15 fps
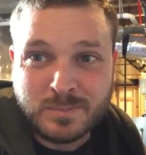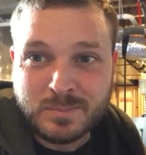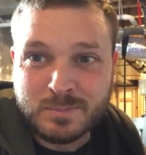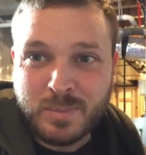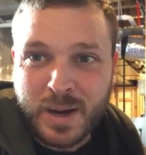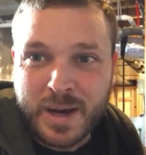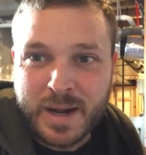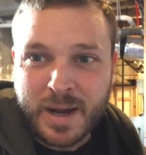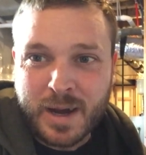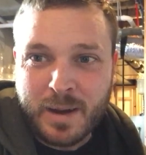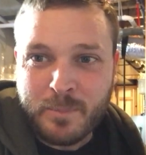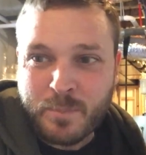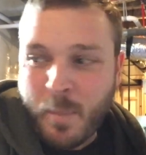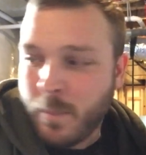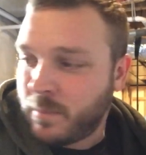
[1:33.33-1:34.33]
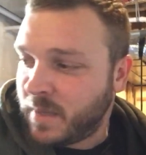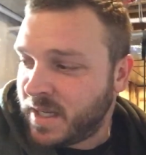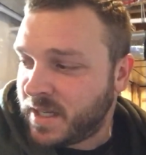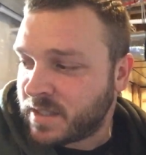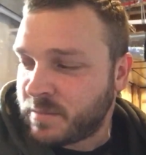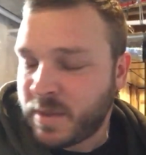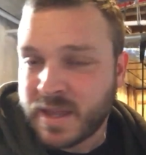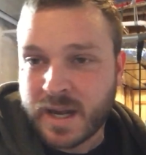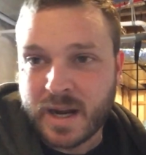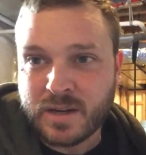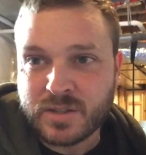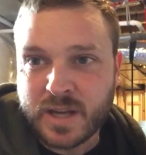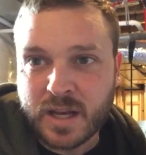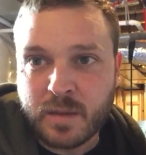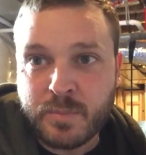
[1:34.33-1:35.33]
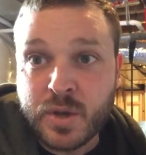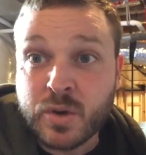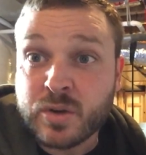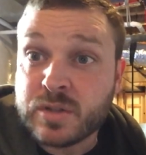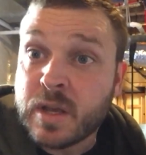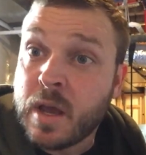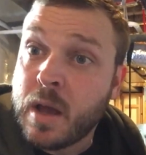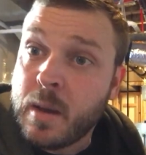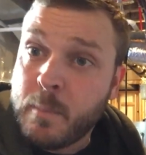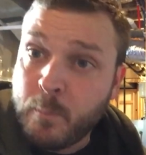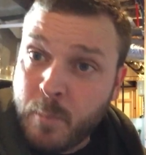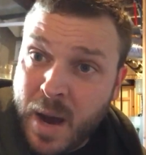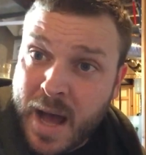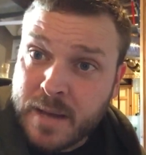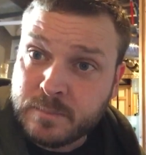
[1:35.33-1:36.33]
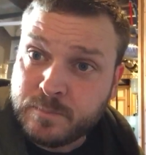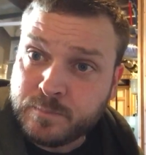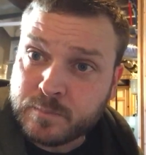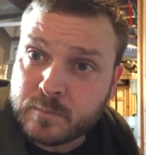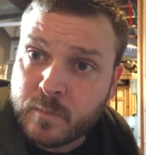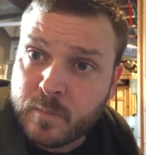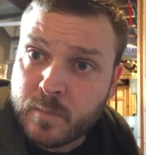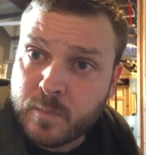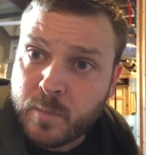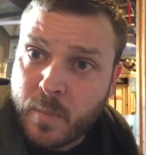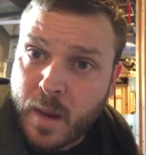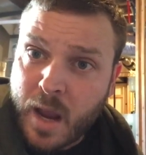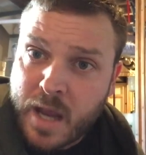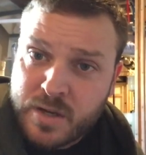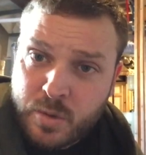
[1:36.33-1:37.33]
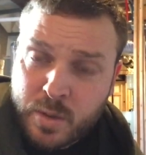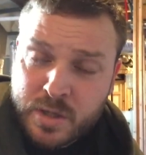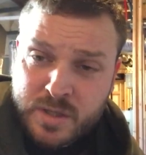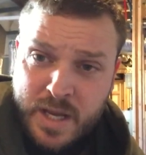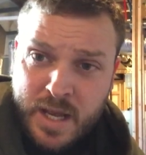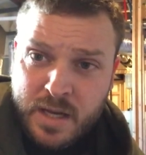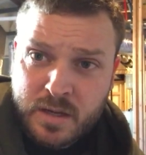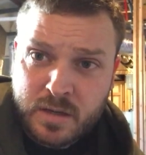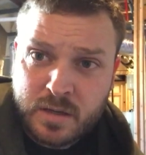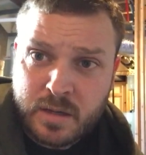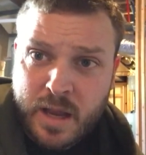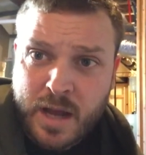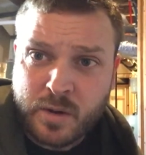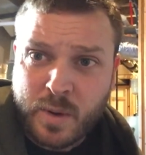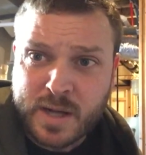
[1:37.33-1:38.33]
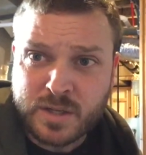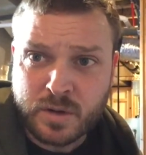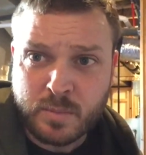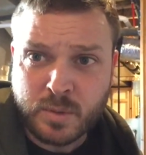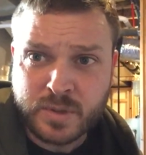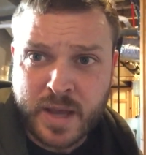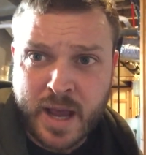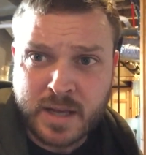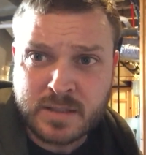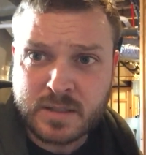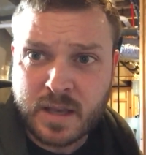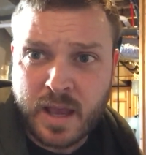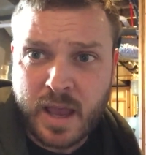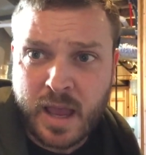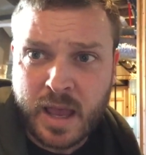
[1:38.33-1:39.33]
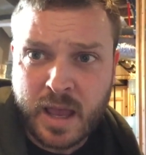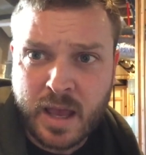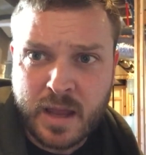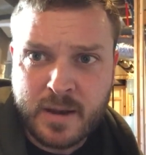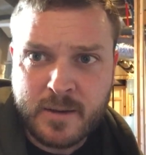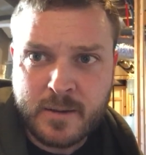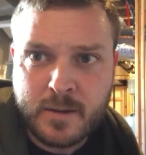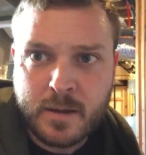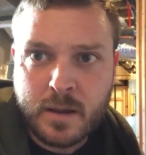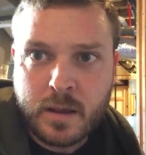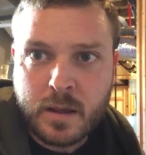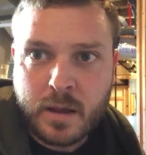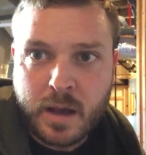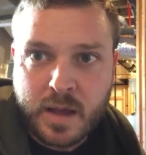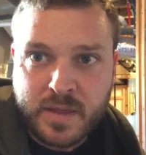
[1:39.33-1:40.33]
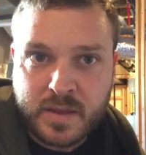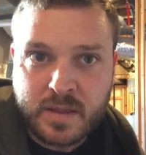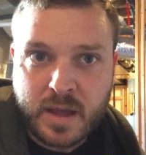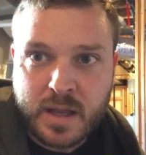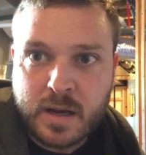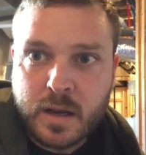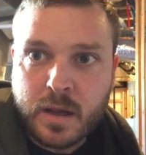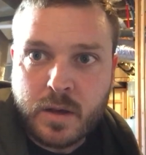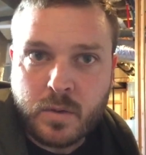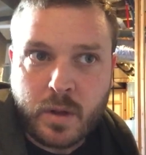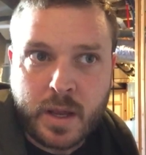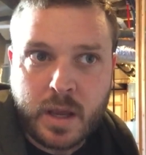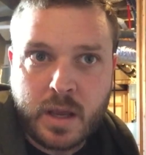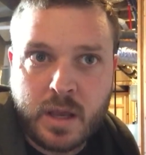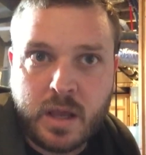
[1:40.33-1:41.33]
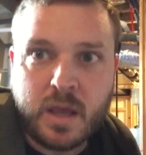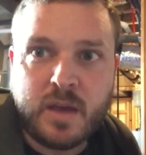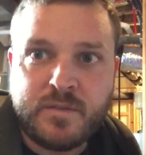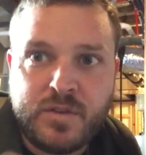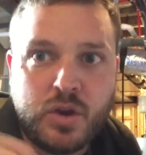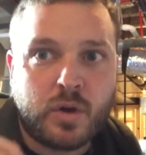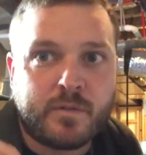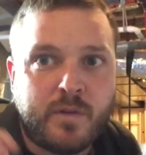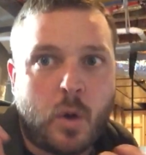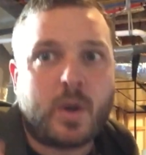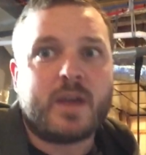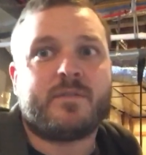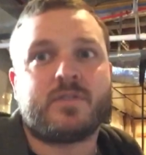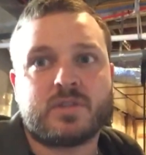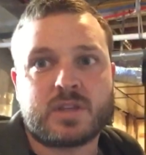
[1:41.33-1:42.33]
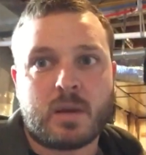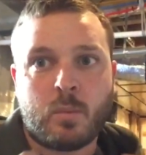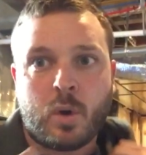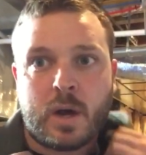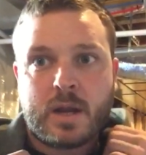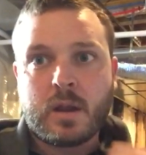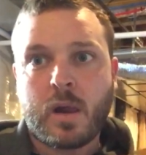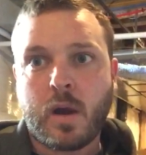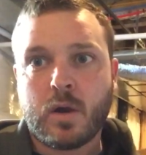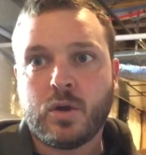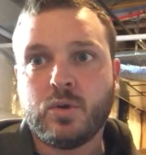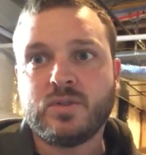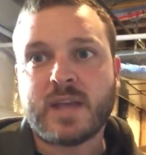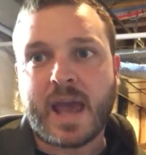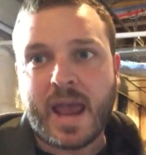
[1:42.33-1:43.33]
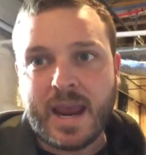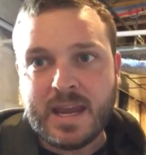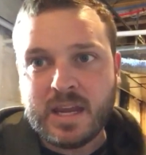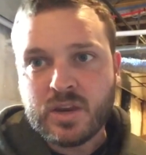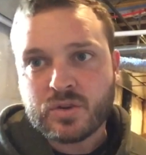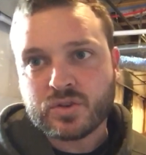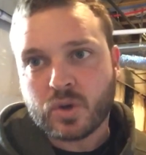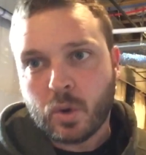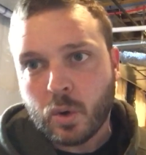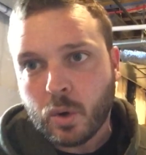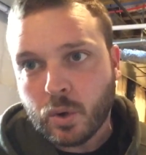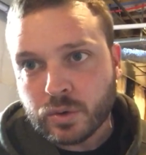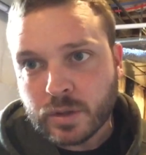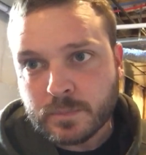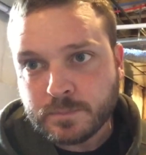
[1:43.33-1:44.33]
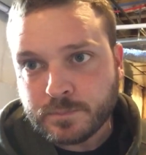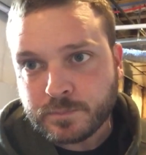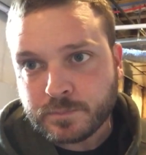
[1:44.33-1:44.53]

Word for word: but um, it doesn't mean that I understand computers, but I do understand how to write TurboTax, and I think that like if you're voting for someone who's 80 years old